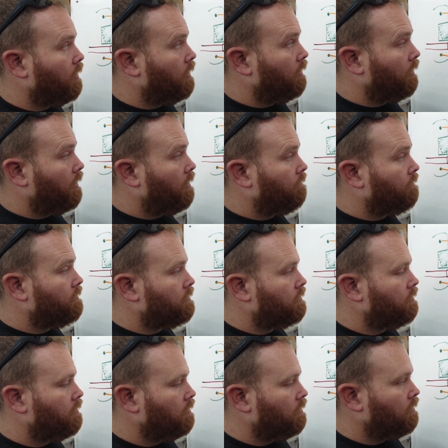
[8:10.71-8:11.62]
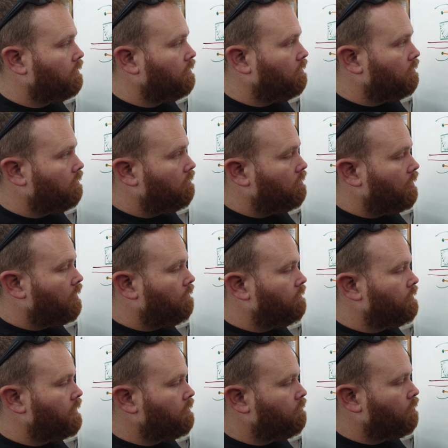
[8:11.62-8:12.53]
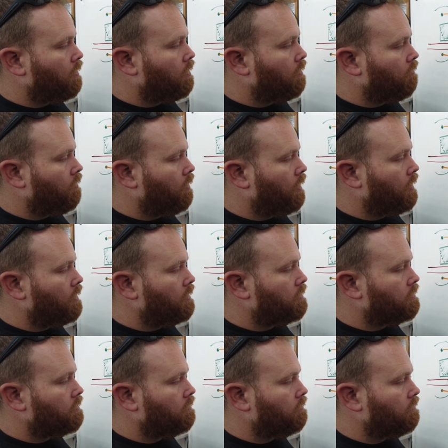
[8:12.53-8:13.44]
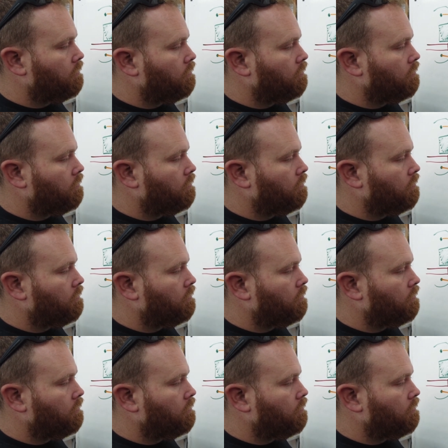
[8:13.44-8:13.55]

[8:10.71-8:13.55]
and left everything where it was,